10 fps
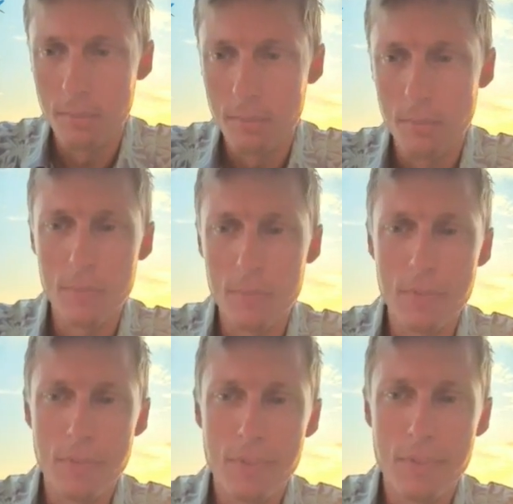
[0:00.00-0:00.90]

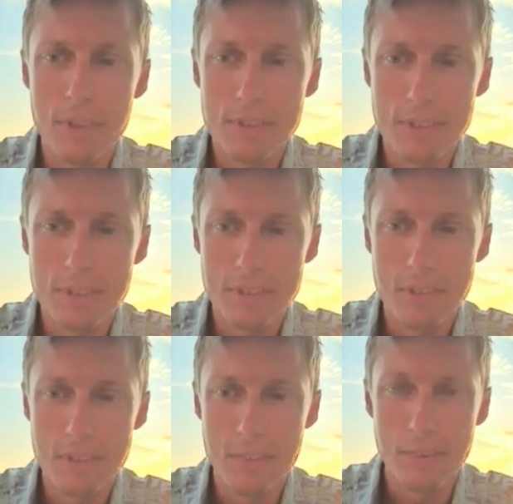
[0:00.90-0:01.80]
This is the
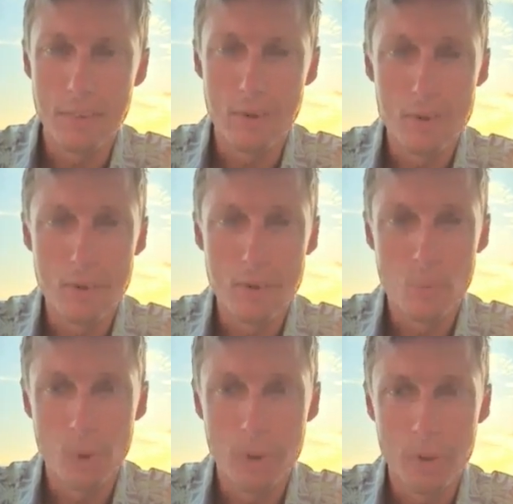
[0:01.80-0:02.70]
version
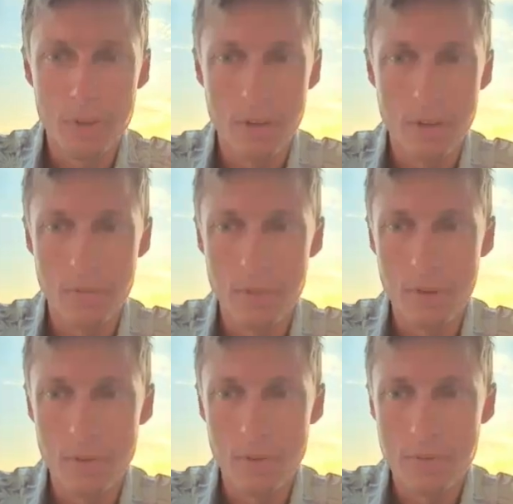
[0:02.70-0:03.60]
1 of the Notes
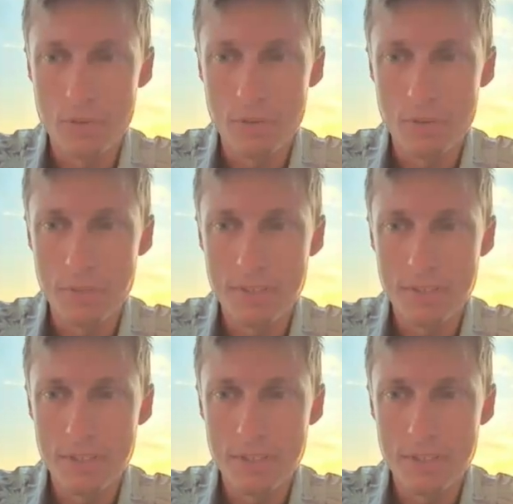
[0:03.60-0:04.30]
GPT.